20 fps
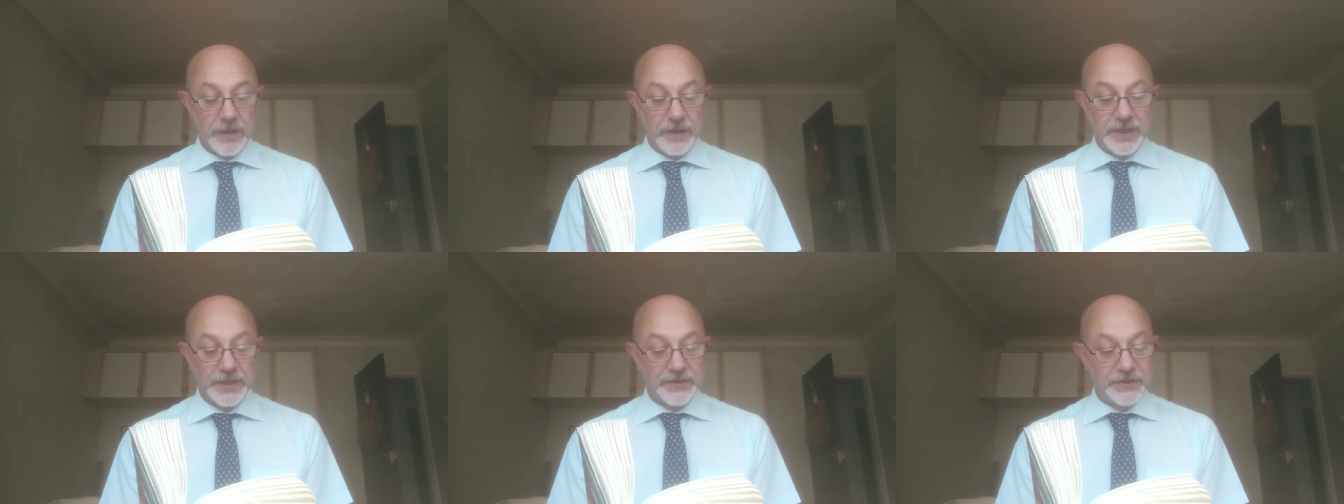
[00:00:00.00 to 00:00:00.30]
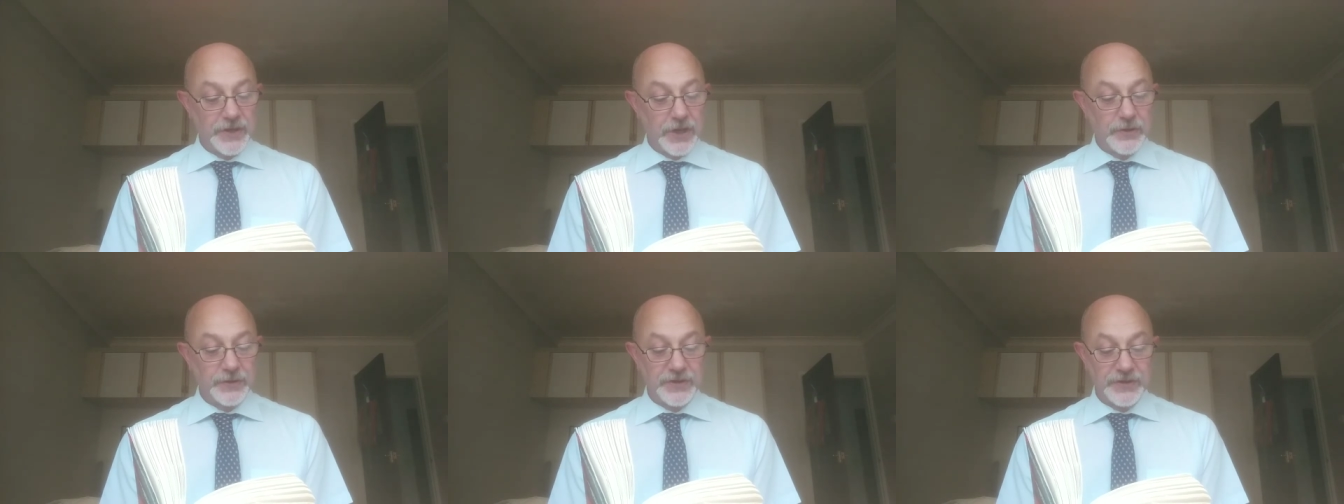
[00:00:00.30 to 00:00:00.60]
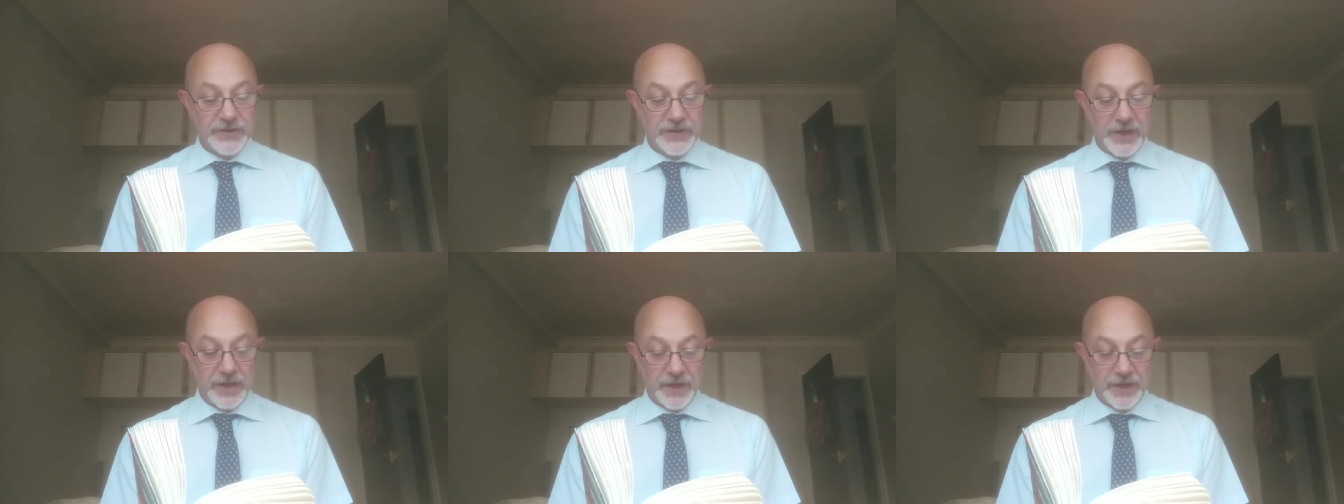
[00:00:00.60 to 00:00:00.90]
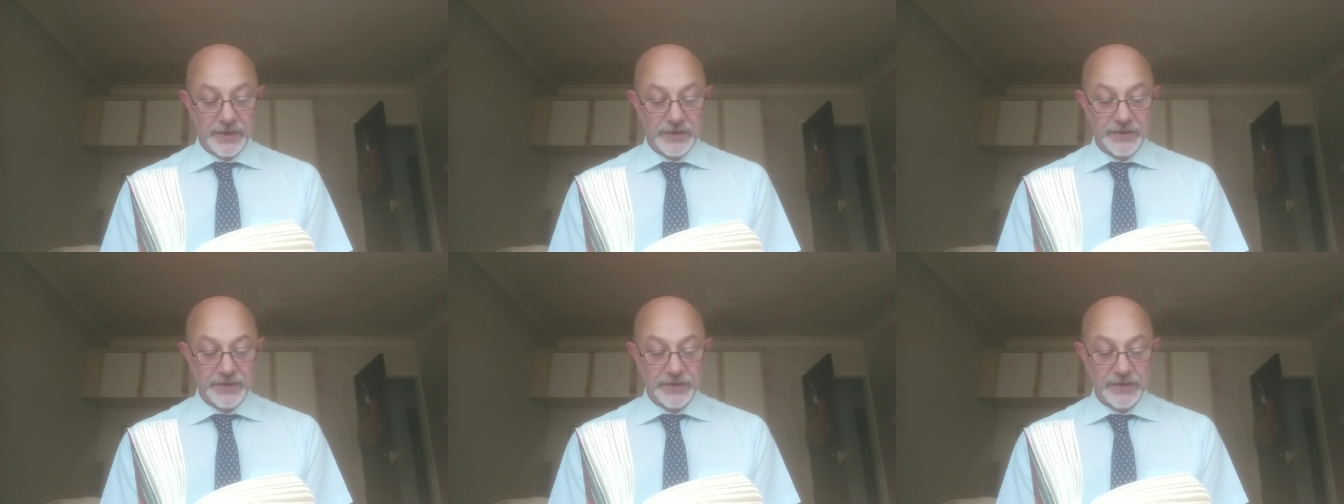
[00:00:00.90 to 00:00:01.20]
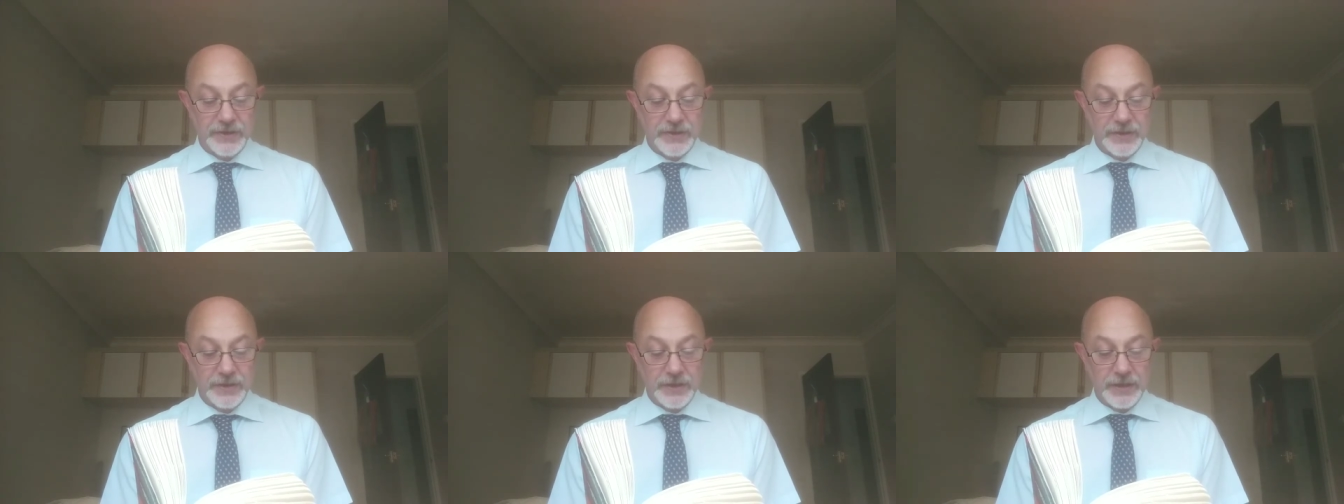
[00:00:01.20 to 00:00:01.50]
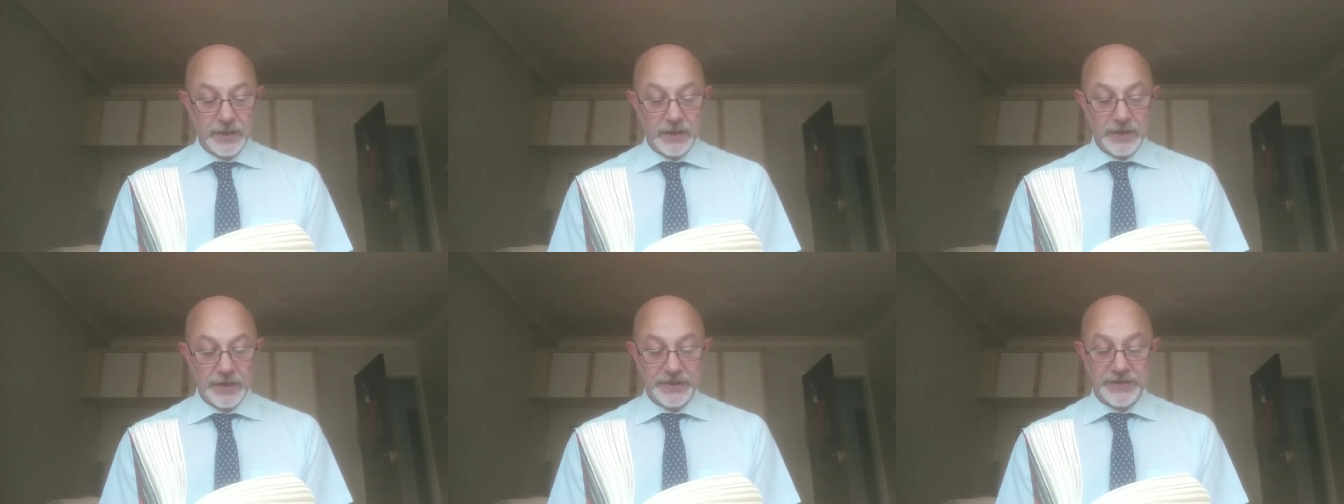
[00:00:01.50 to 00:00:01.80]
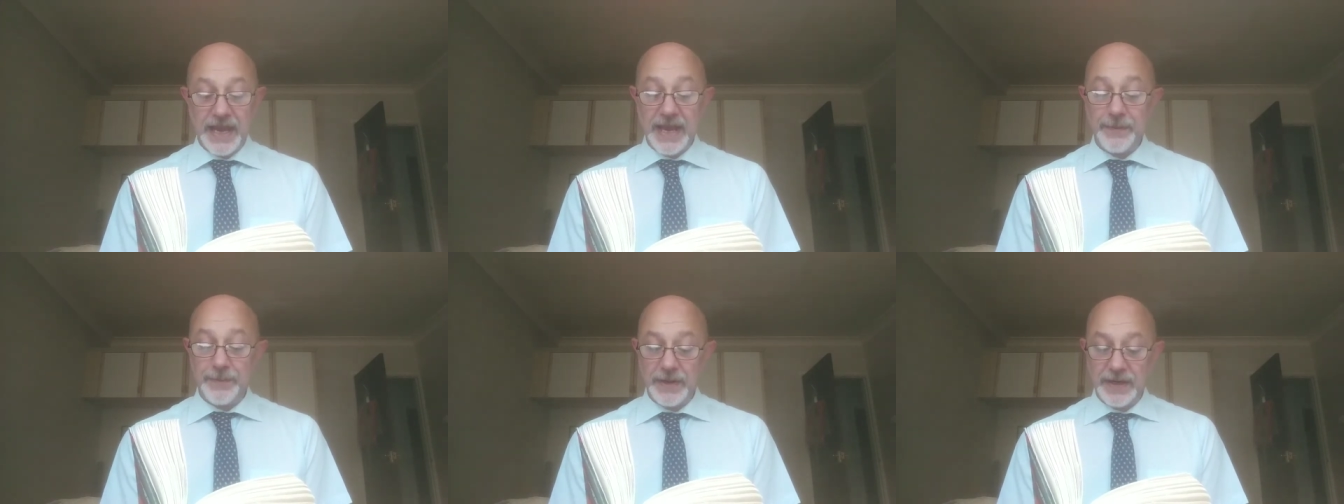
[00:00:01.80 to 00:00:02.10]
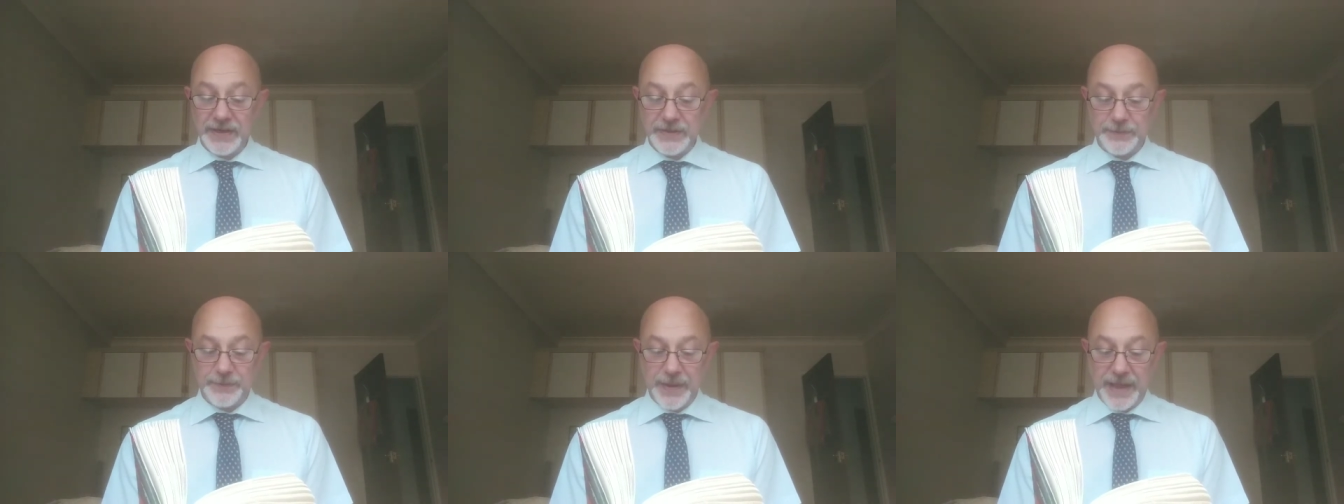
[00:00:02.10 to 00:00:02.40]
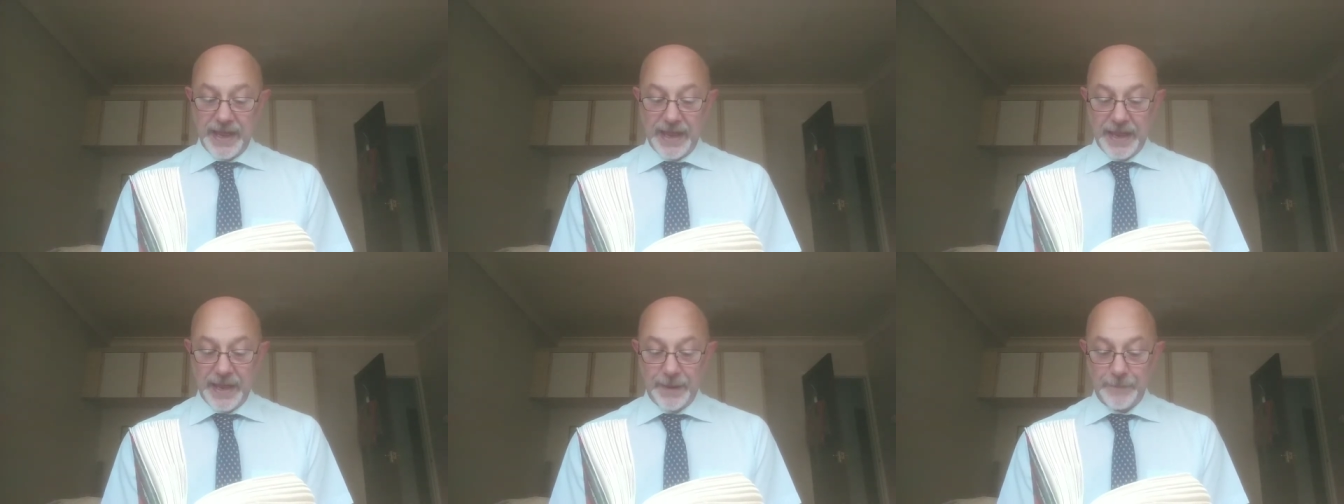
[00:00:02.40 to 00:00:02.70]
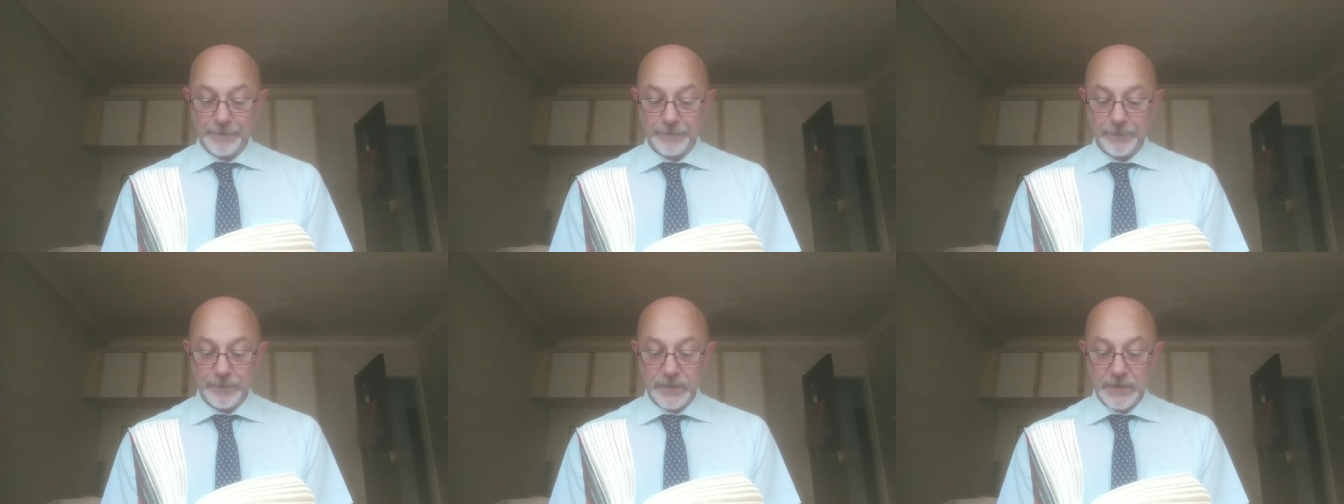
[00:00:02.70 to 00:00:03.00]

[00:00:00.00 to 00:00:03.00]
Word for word: There's no dessert. The table is bare.